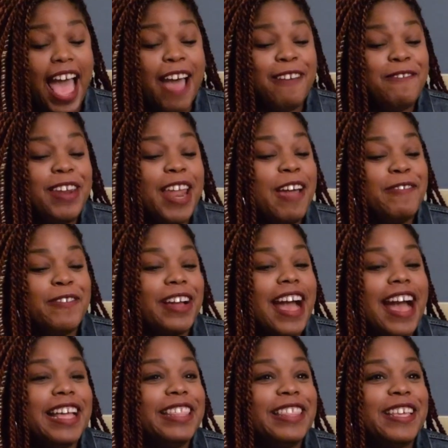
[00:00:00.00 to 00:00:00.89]
I've never
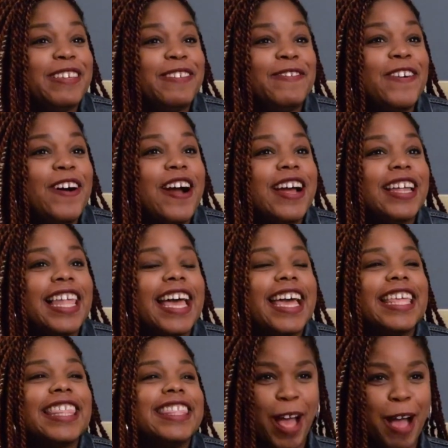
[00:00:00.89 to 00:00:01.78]
gotten this far.
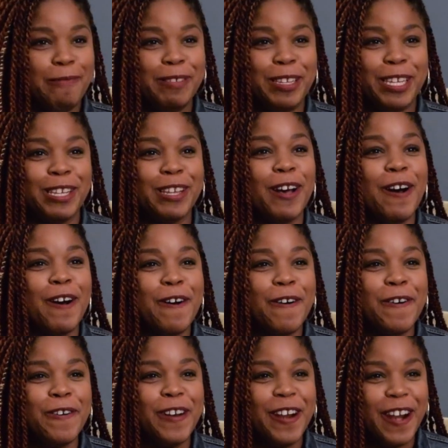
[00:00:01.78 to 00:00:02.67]
Like, I'm
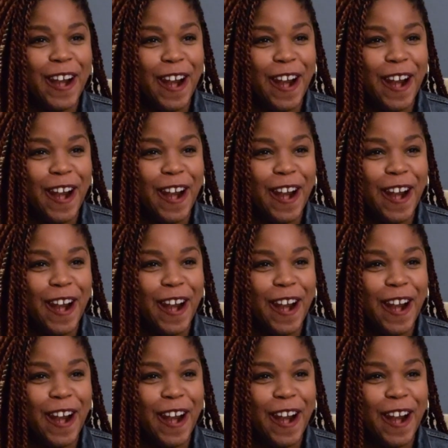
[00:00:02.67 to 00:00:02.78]
so